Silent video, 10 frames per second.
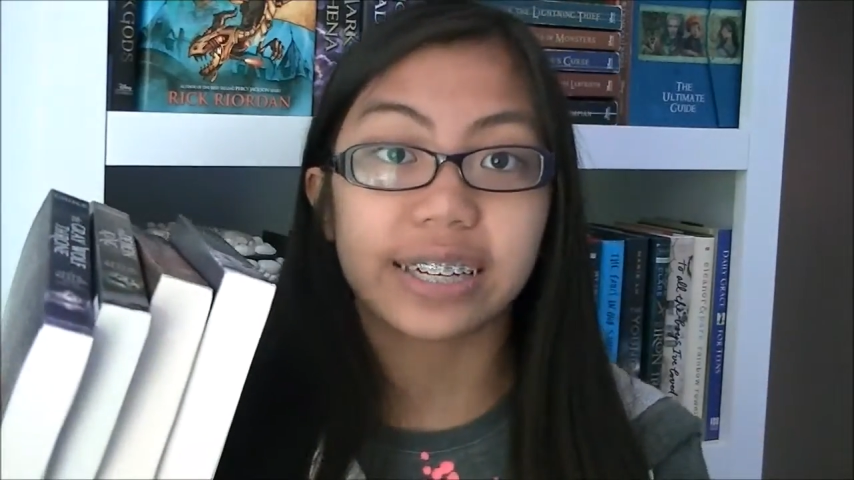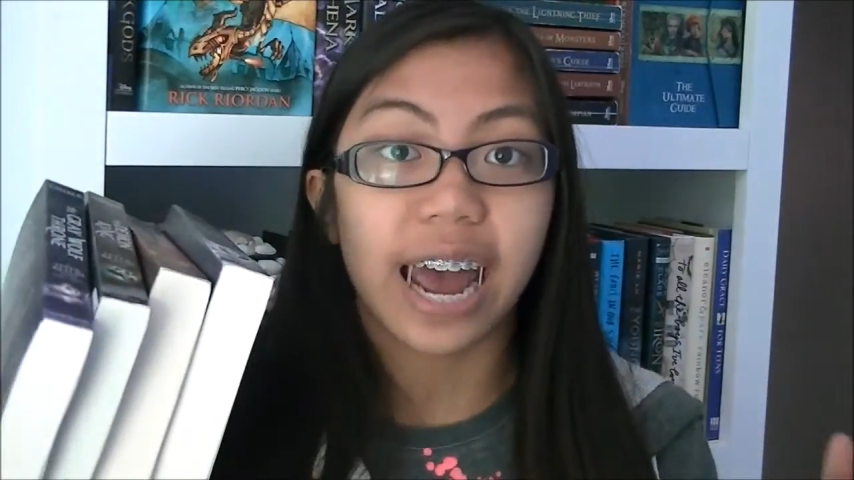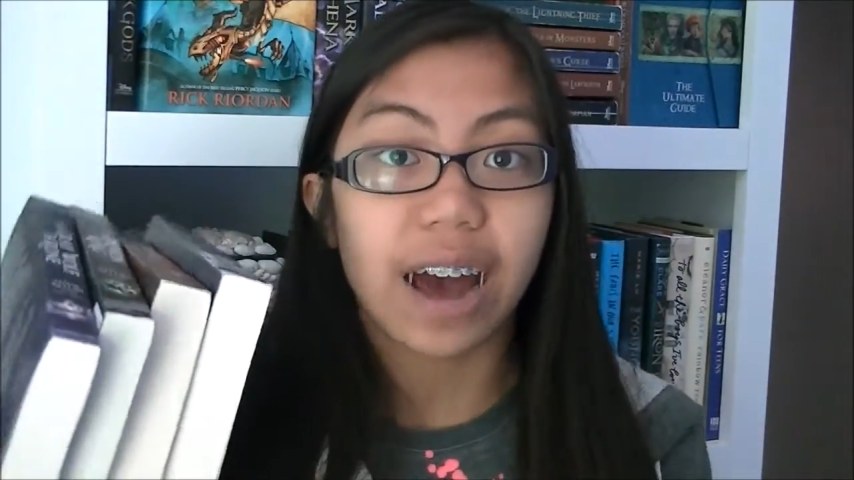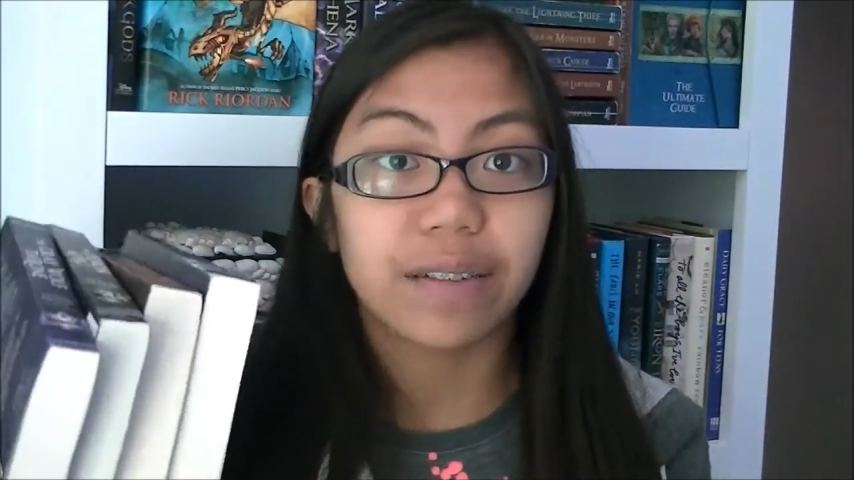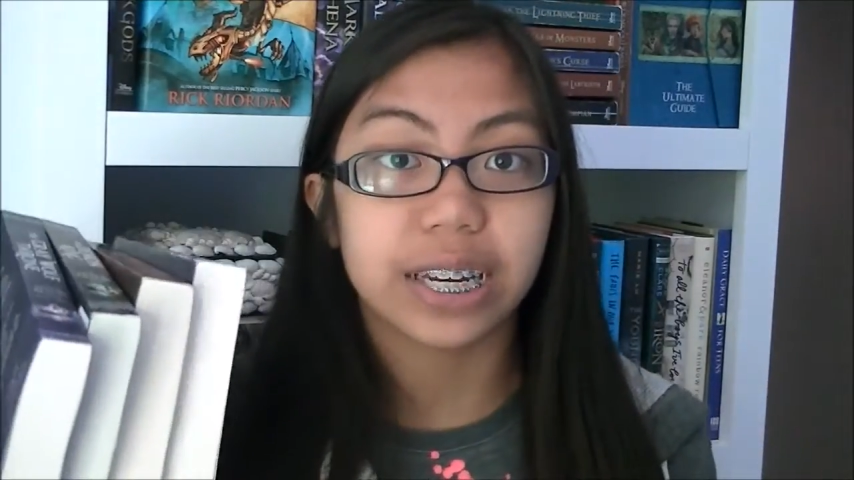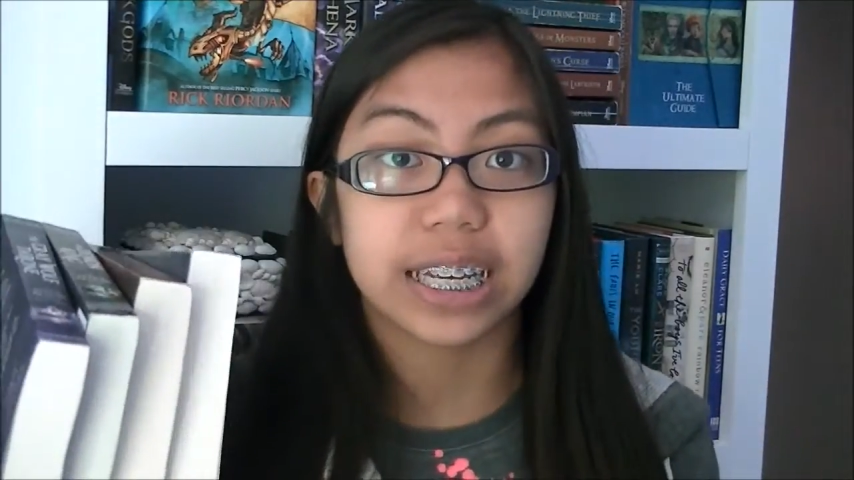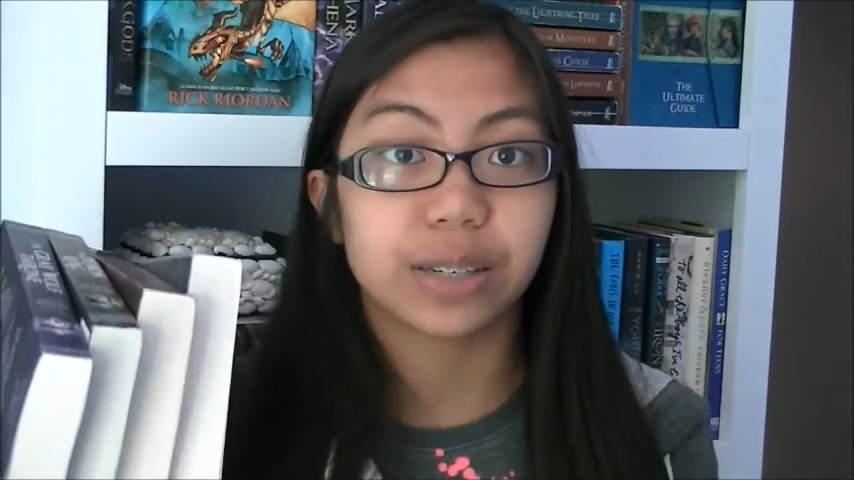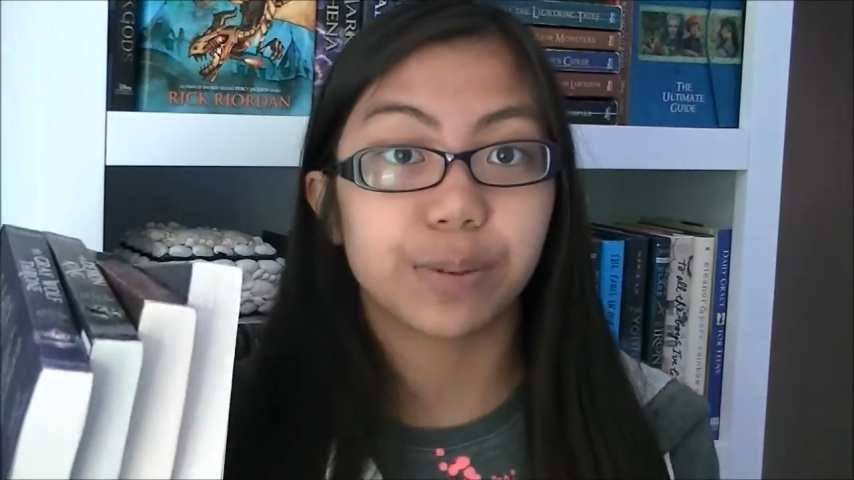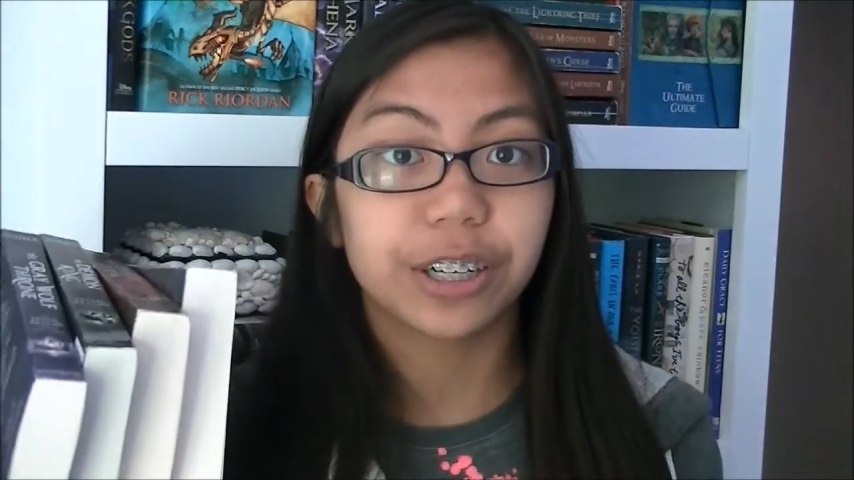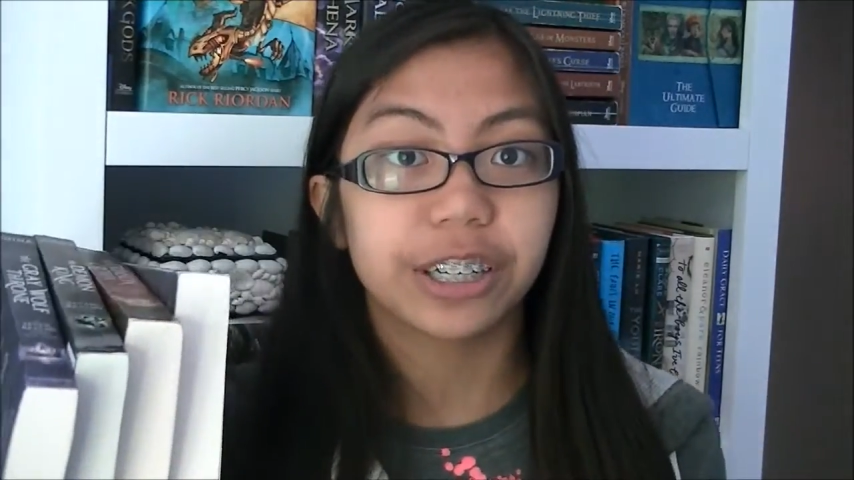haven't
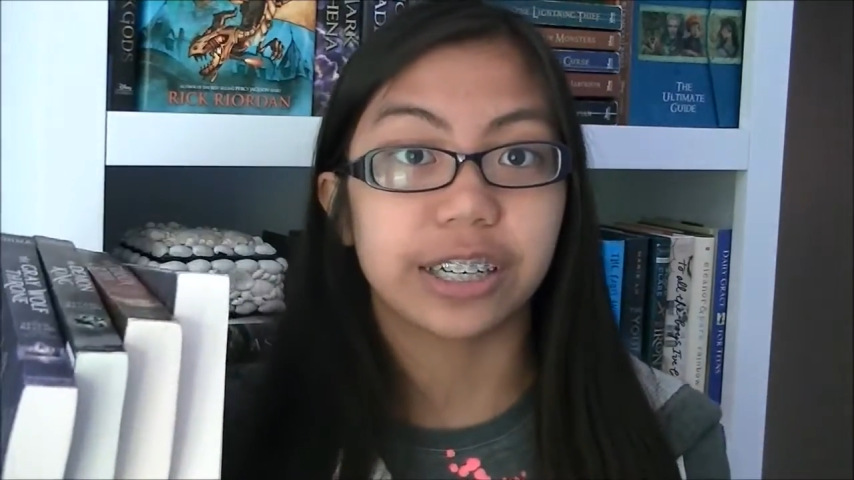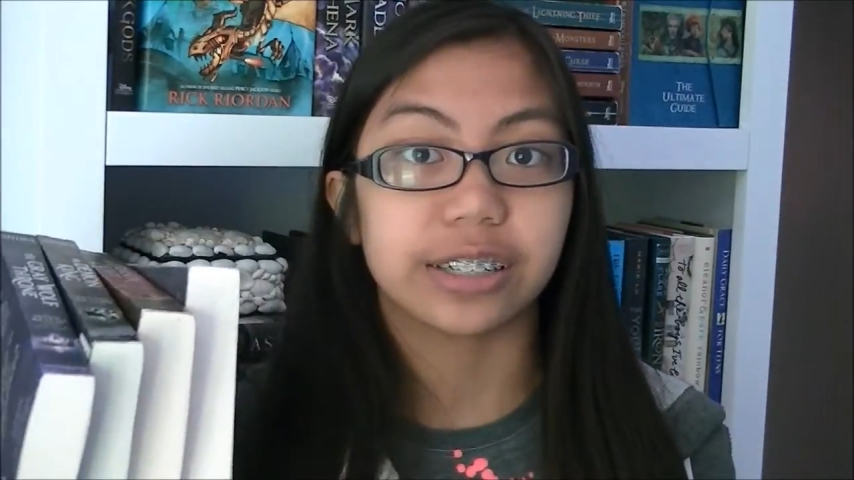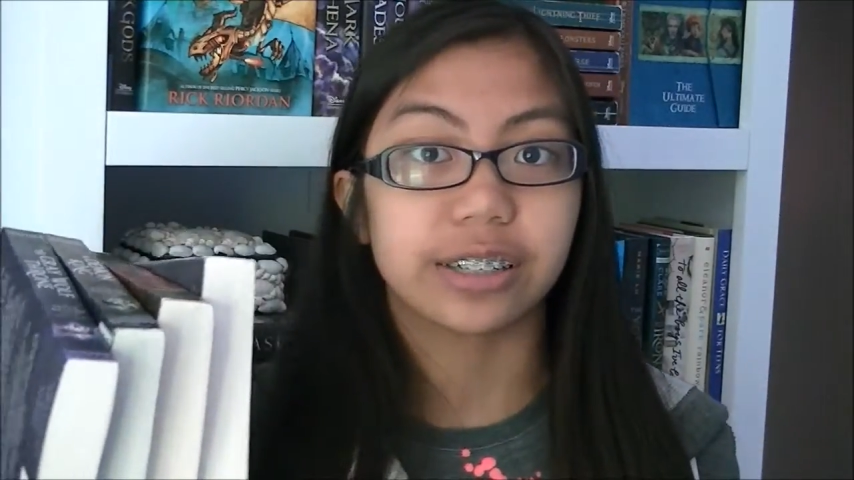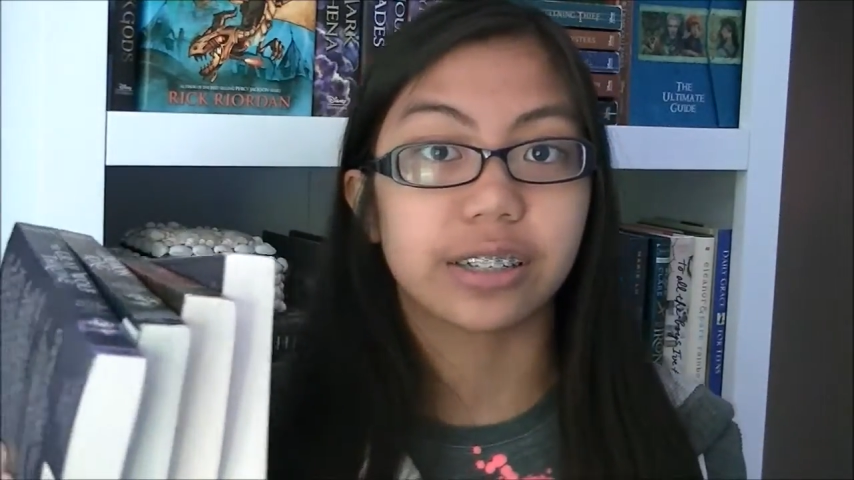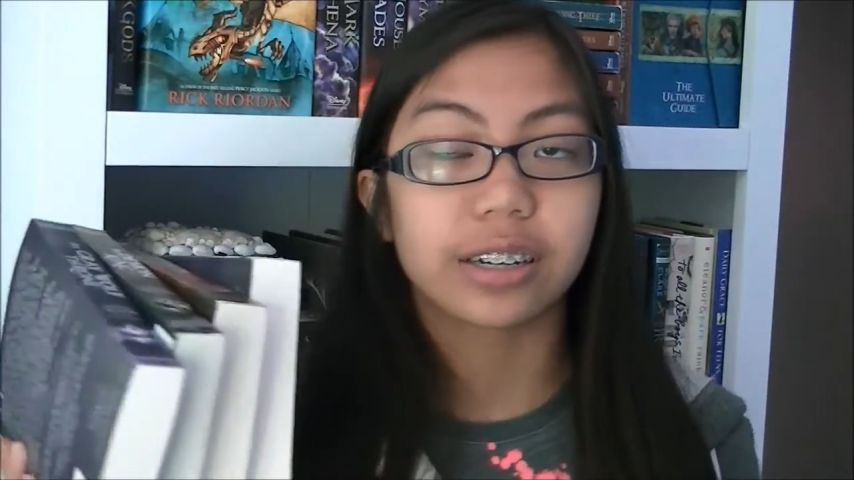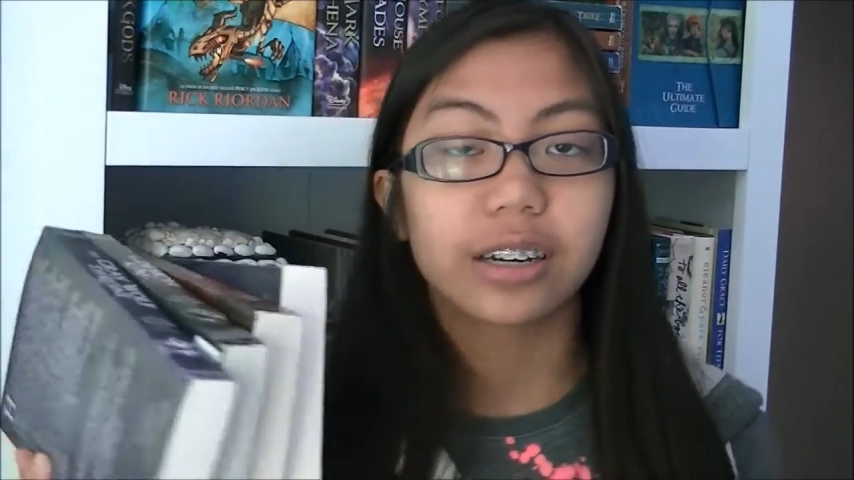experienced.